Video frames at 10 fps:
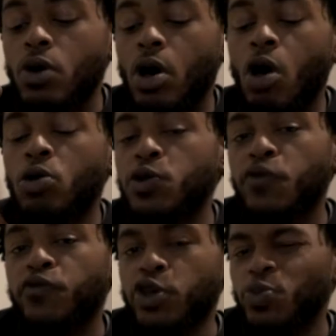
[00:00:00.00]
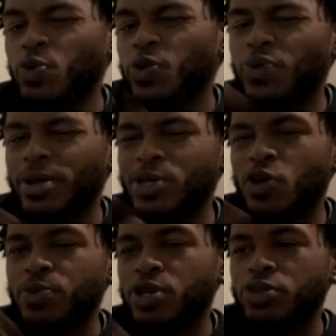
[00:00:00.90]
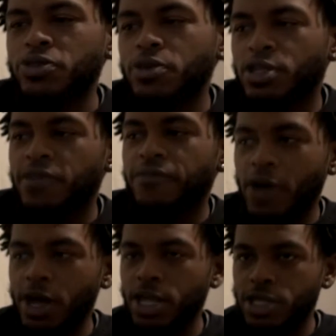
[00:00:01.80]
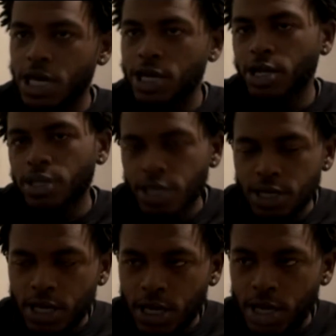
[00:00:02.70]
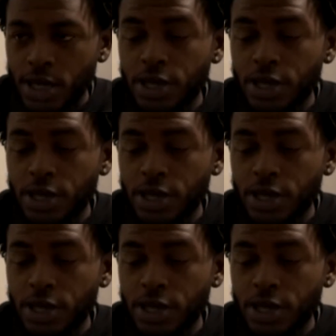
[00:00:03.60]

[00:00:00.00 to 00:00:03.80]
only the freshmen was probably gonna be there Thursday, Friday, Saturday, Sunday.